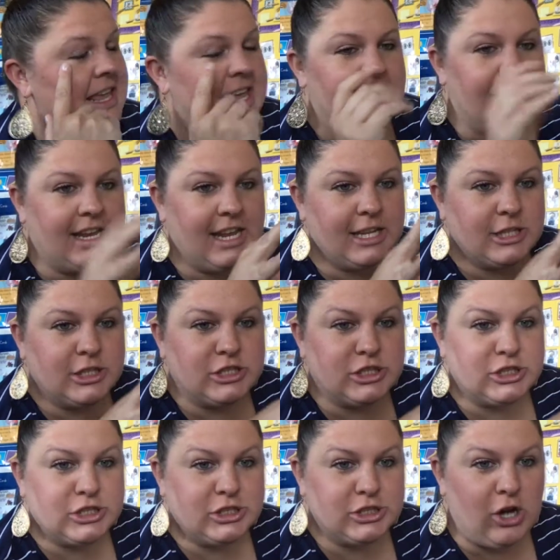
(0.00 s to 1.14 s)
in
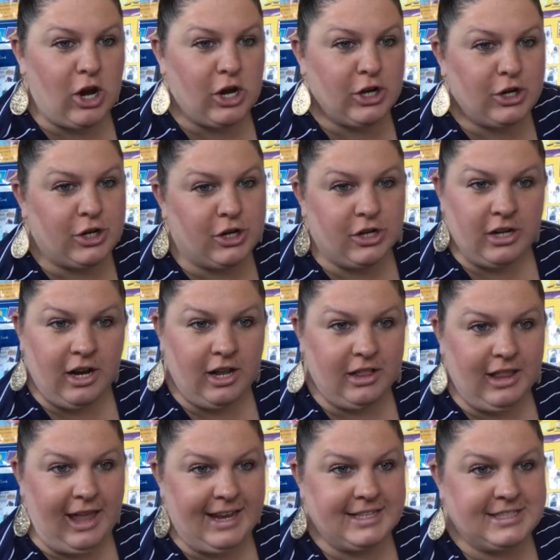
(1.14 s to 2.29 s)
darker
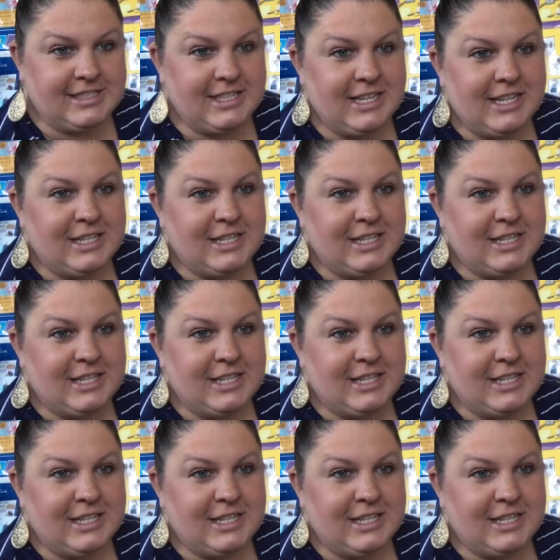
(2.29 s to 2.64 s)
light.